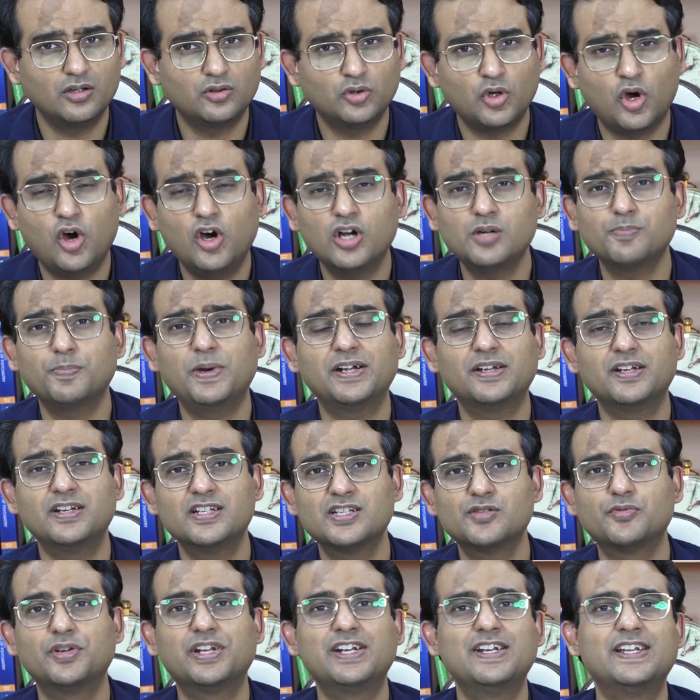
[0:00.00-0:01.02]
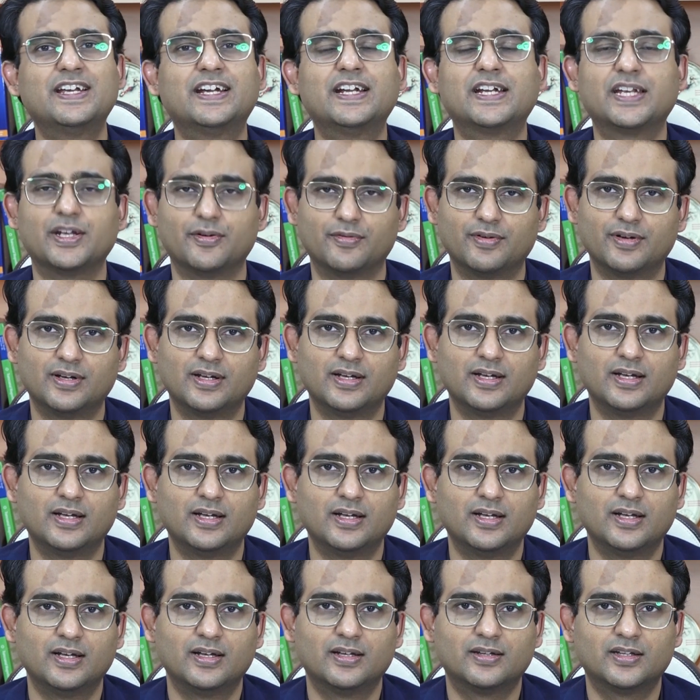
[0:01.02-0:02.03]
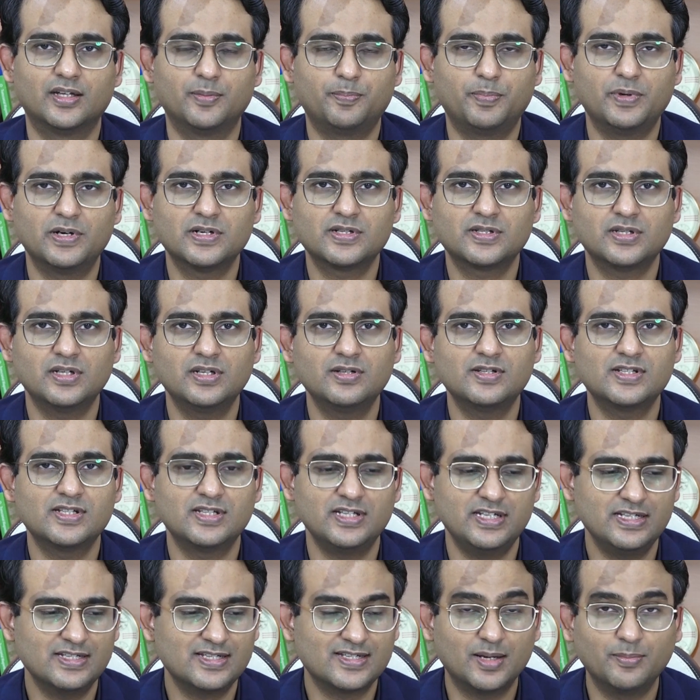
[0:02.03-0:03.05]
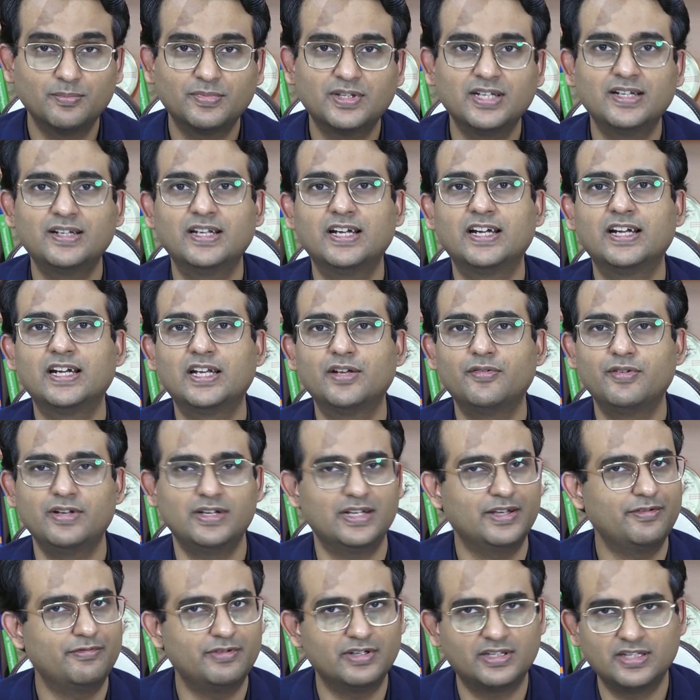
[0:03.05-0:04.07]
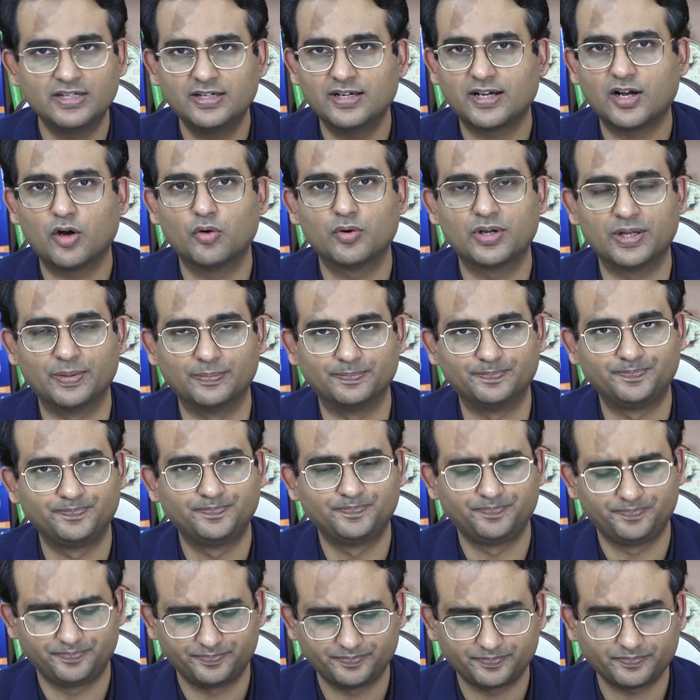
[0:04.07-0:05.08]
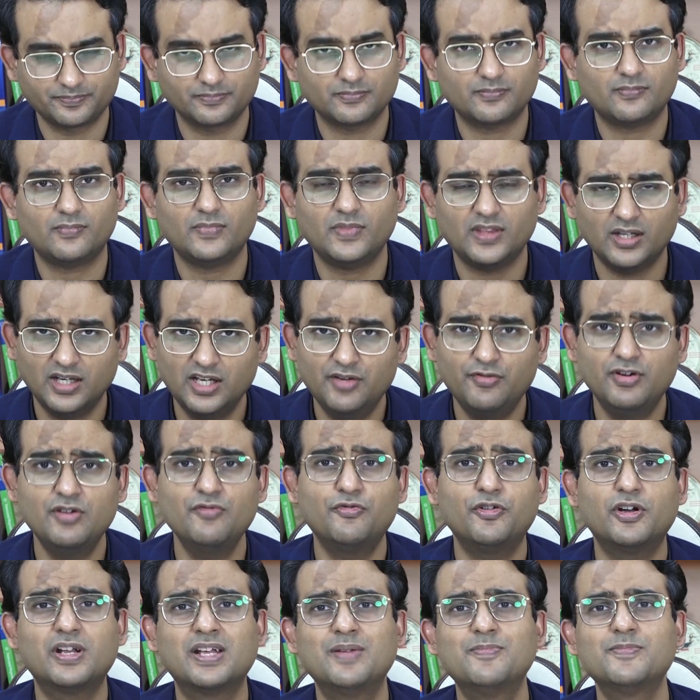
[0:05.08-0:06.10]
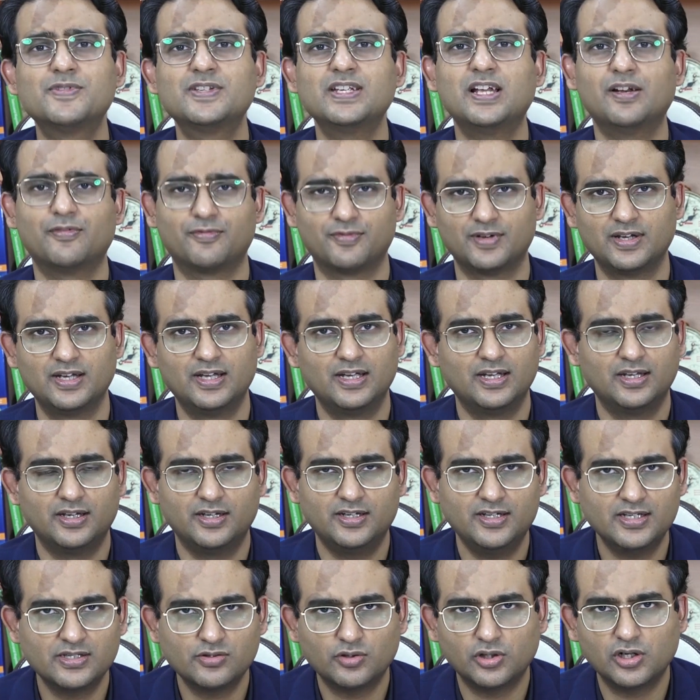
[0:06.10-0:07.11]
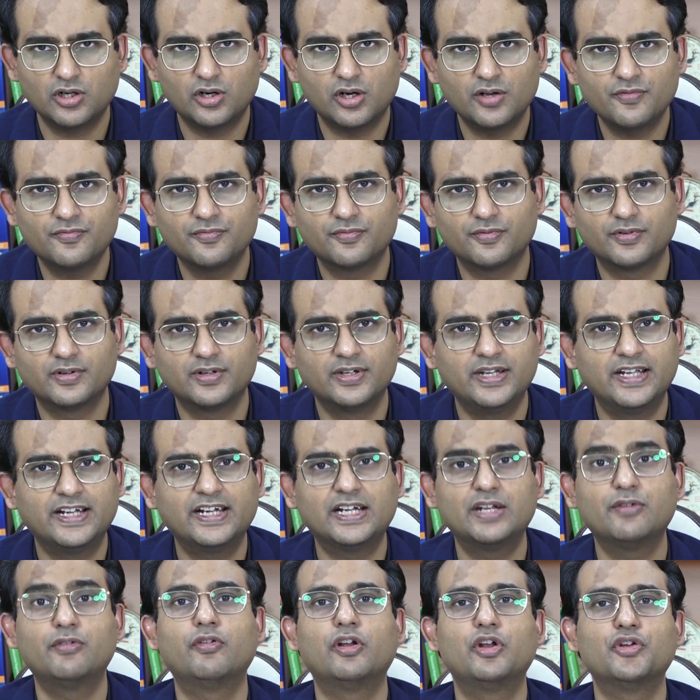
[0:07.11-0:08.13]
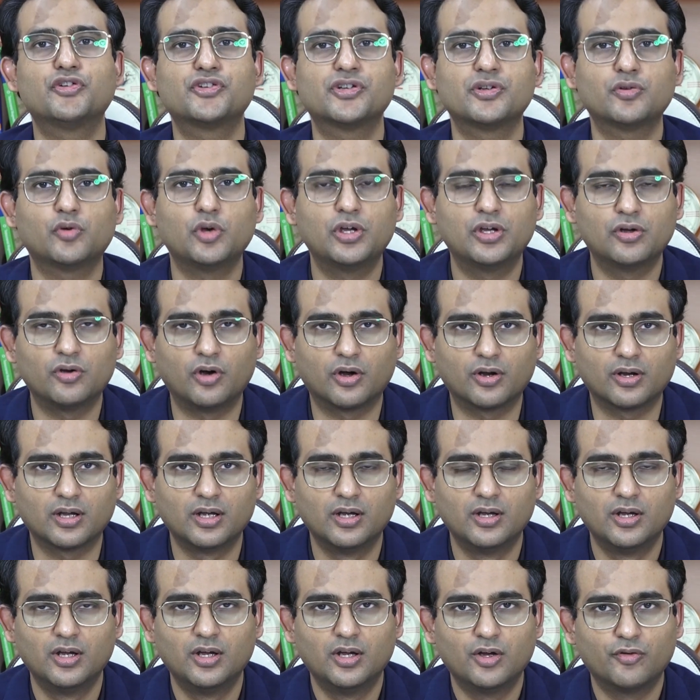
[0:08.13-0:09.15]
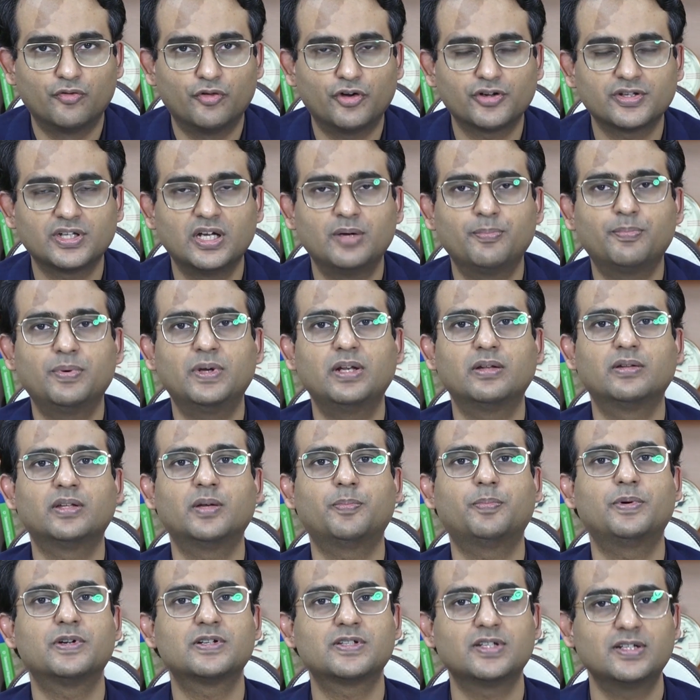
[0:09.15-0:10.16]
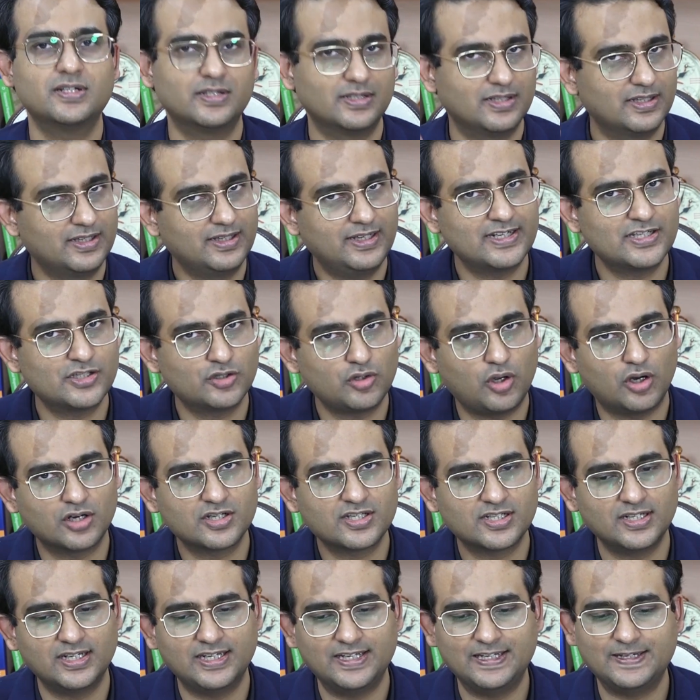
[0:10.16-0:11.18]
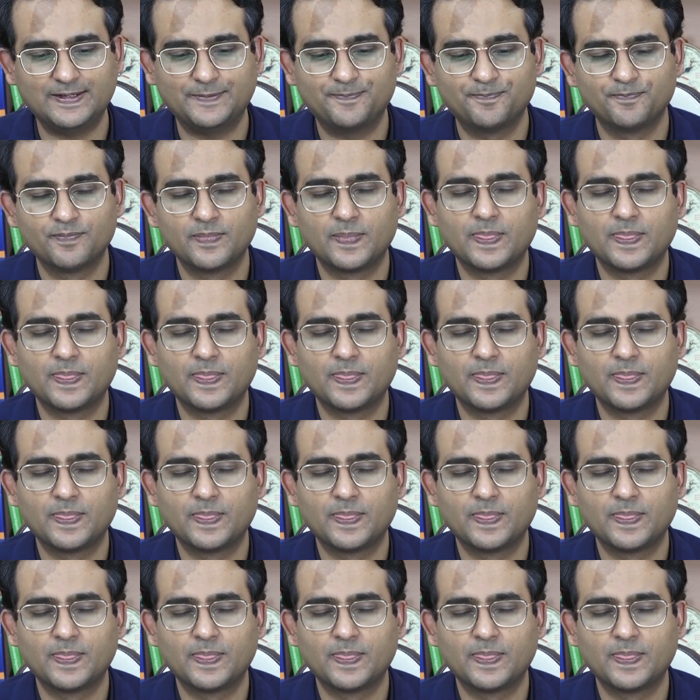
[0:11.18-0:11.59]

thought pattern is very negative. The person sees something negative in everything around him. Even for himself, he has got a lot of negative evaluation going on. For example, the person gets thoughts like,